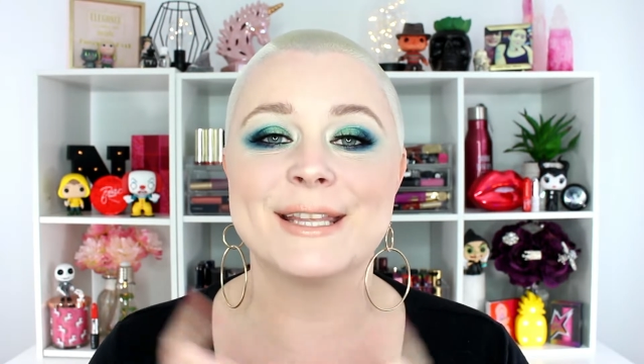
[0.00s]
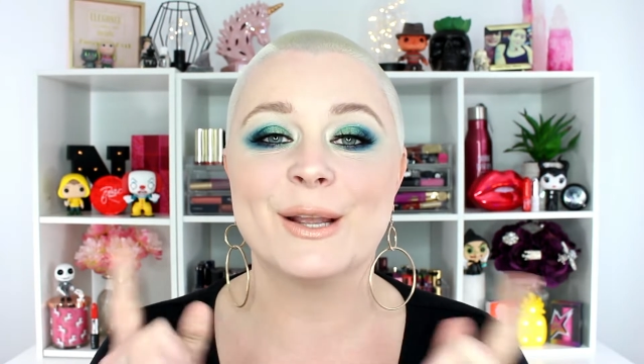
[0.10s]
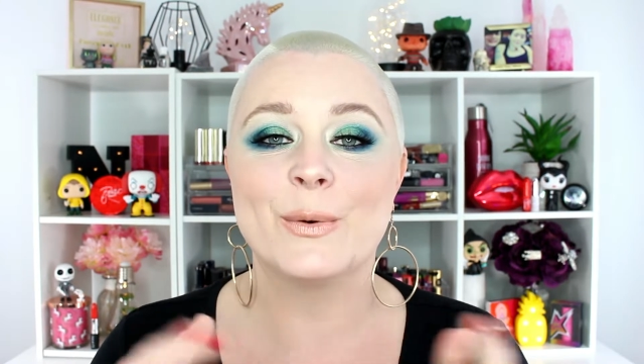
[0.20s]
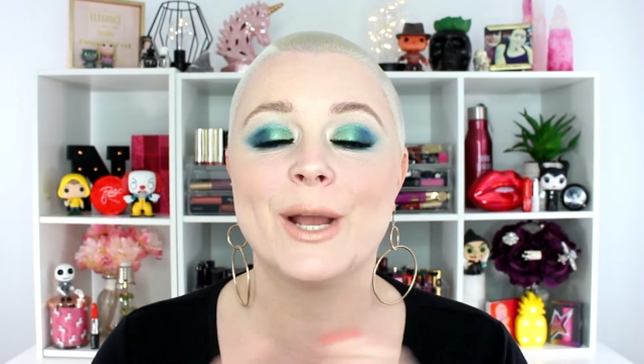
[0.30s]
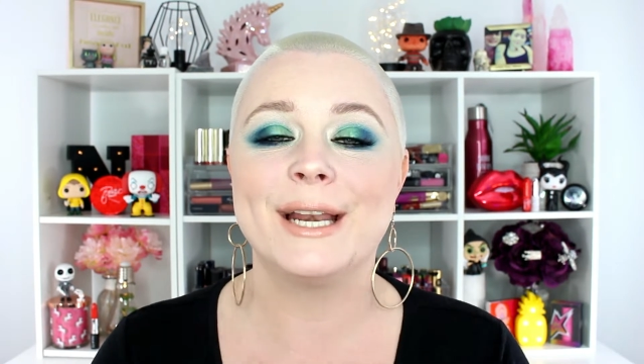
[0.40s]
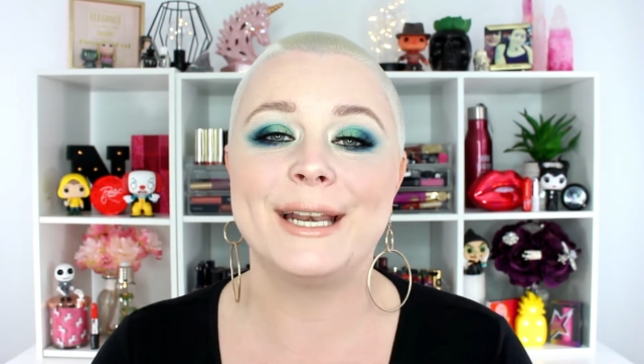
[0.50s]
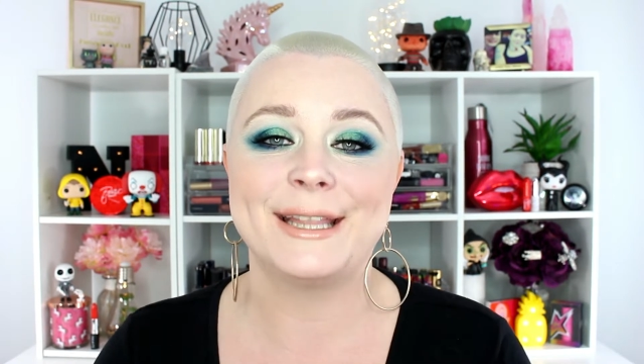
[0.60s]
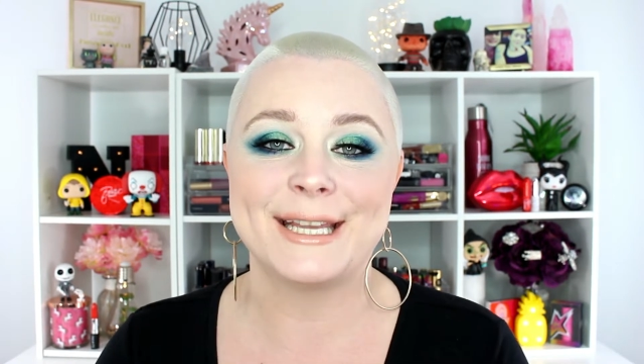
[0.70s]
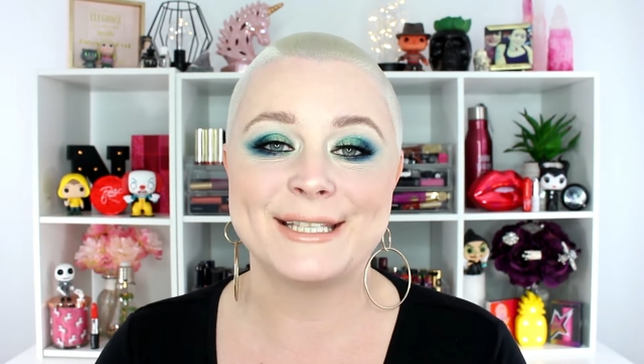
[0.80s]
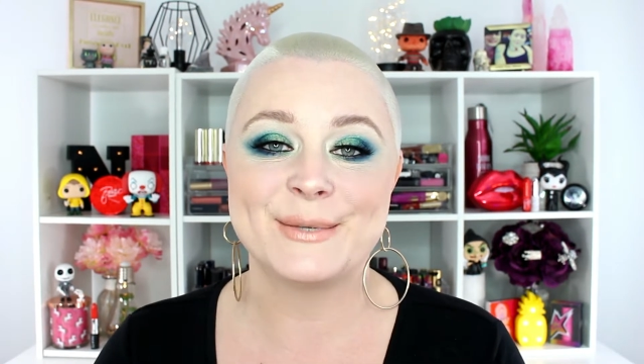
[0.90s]
then go ahead and
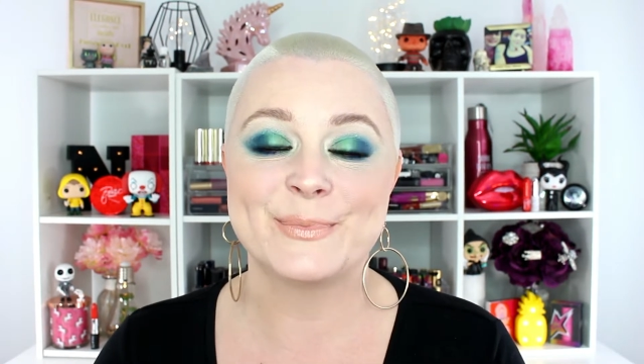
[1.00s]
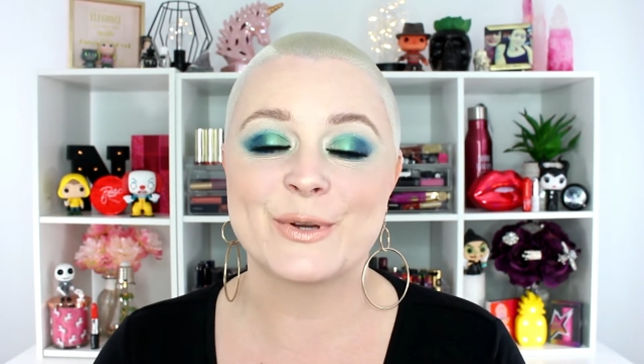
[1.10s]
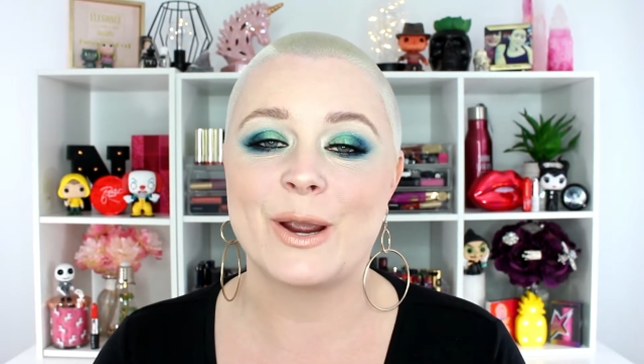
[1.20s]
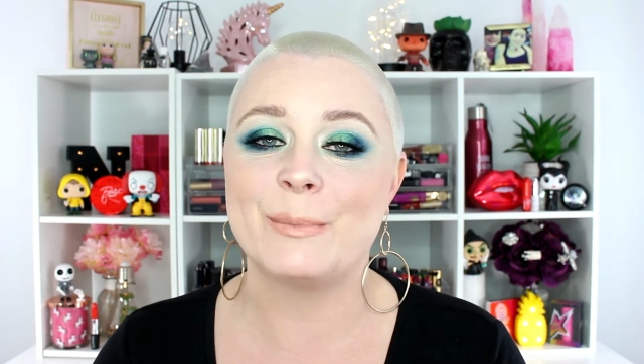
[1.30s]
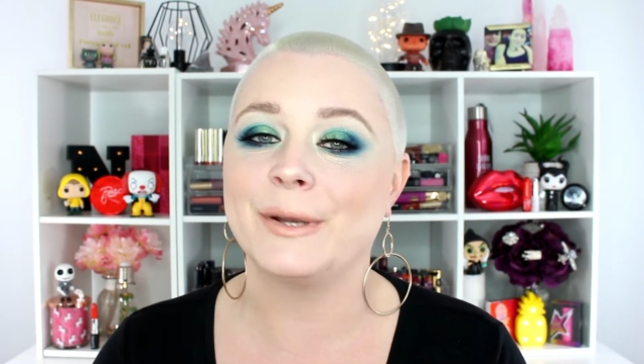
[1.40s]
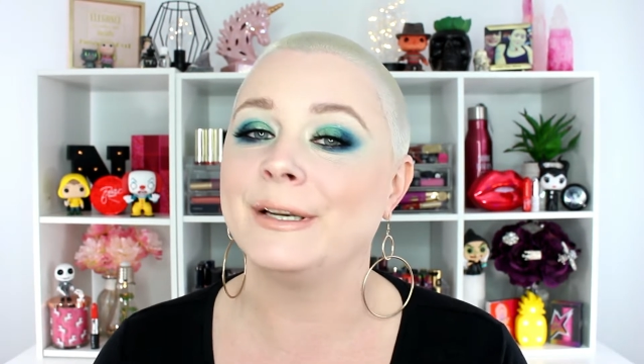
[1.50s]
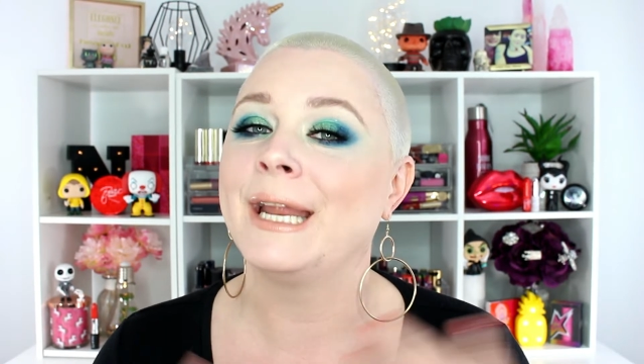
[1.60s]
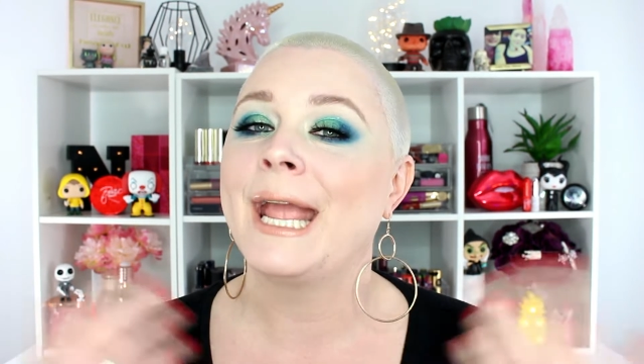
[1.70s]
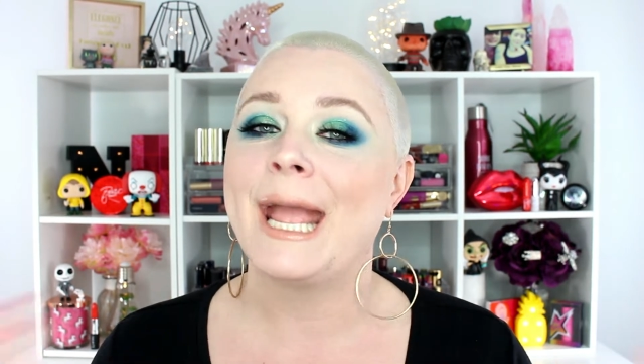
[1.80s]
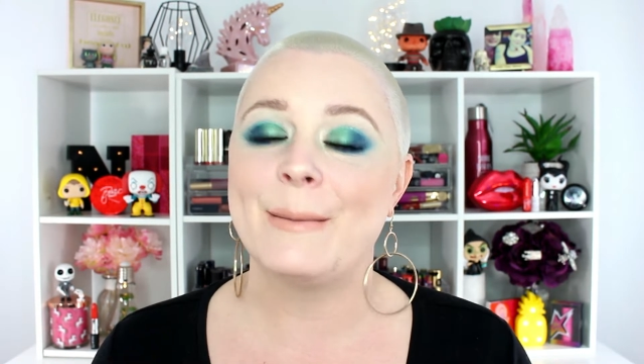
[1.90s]
hit that subscribe button
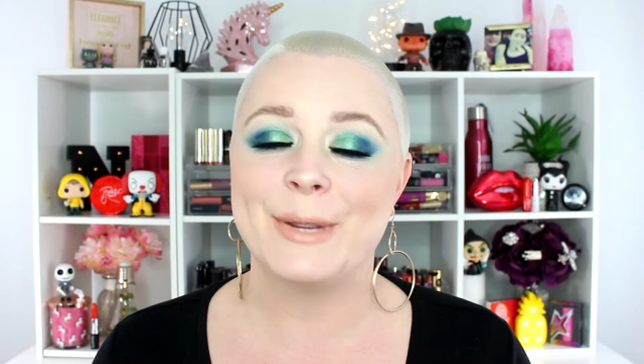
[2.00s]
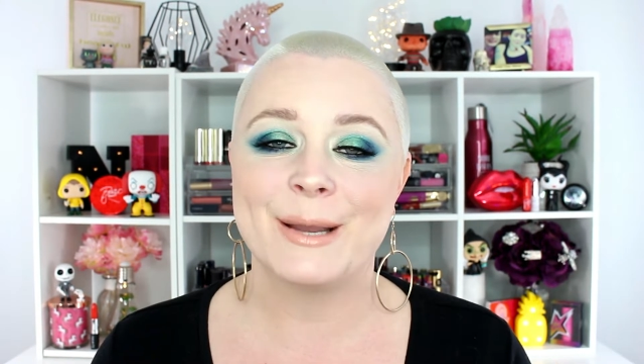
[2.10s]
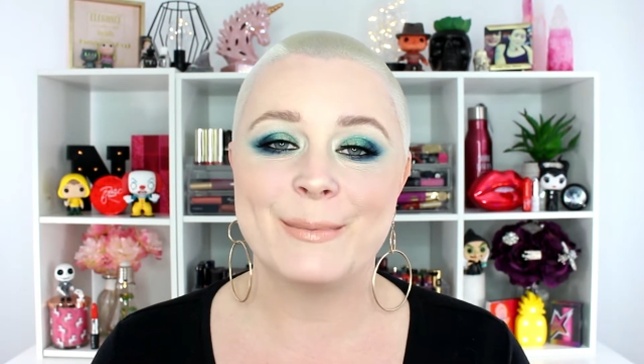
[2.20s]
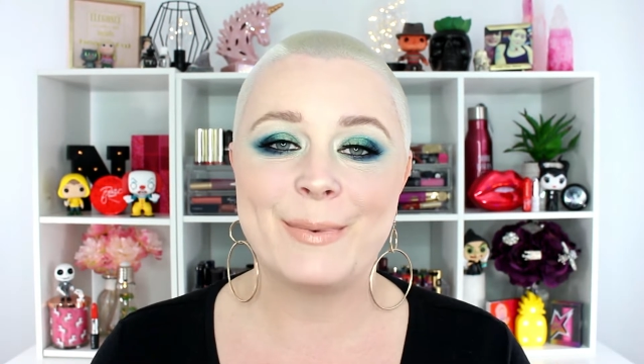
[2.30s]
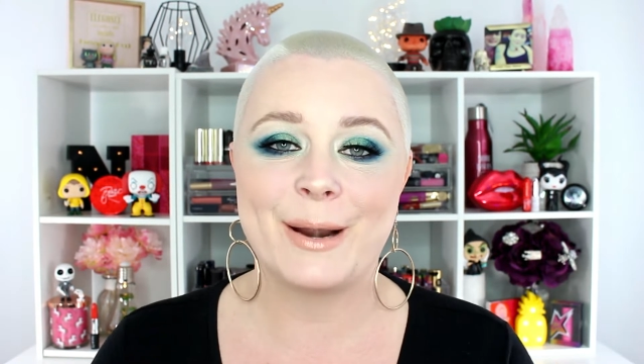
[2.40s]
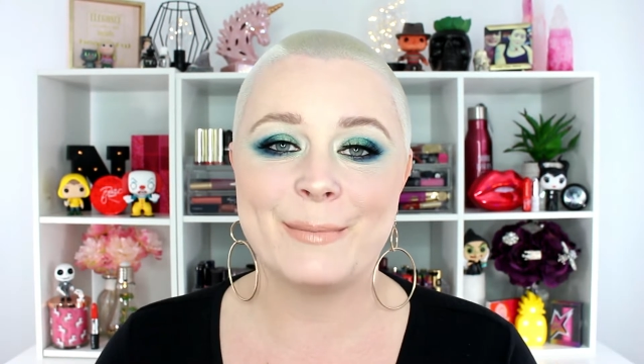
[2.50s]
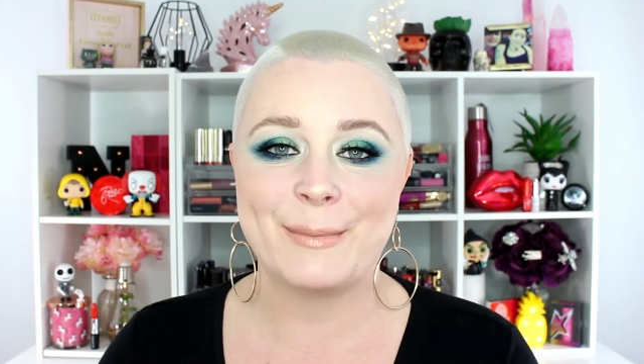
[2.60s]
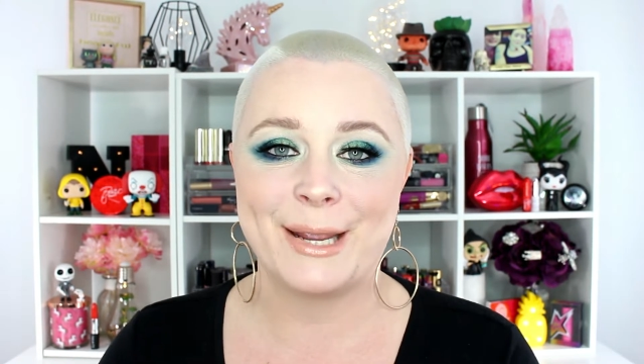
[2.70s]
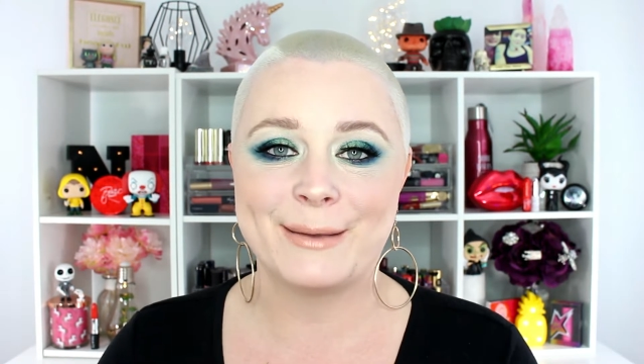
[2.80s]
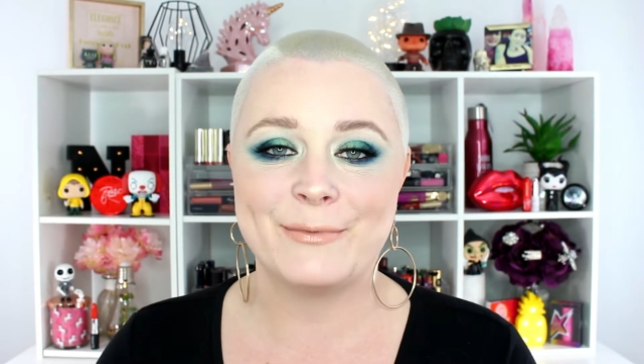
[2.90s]
and become a part of my
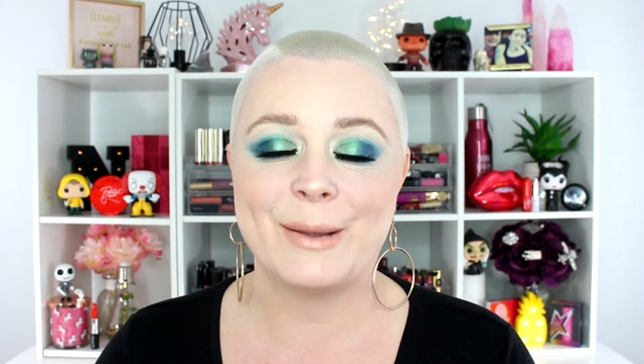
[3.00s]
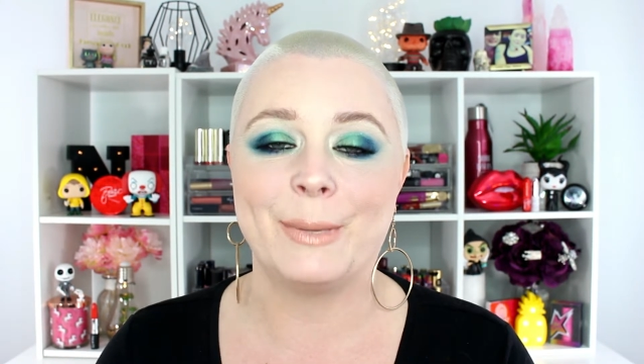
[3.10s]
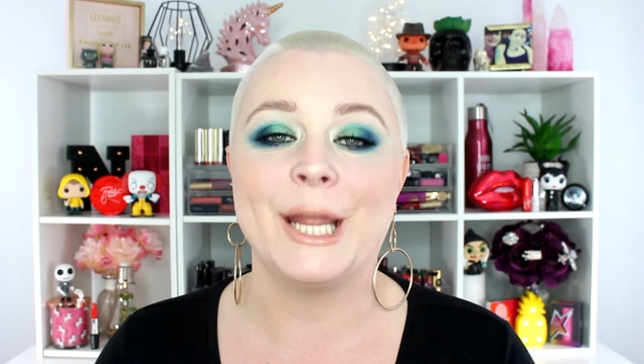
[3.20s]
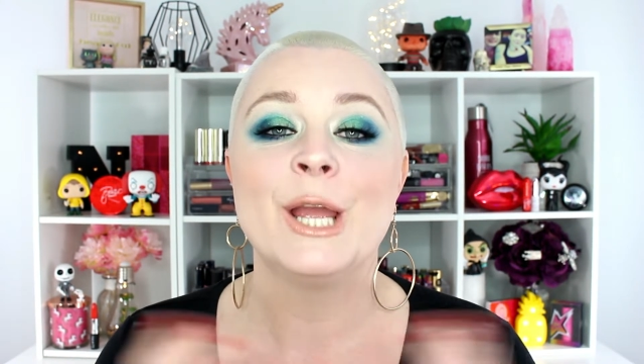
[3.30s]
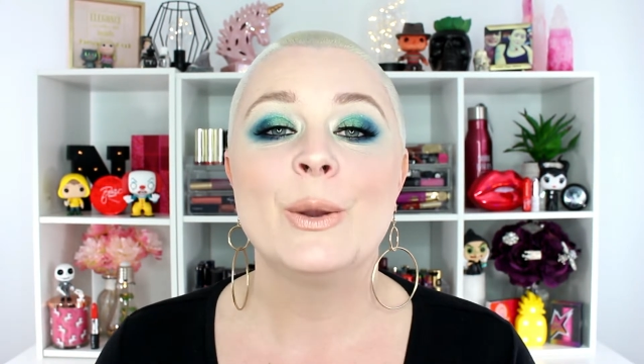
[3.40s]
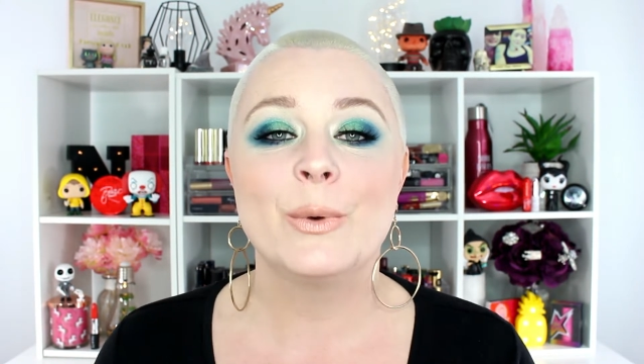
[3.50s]
makeup family.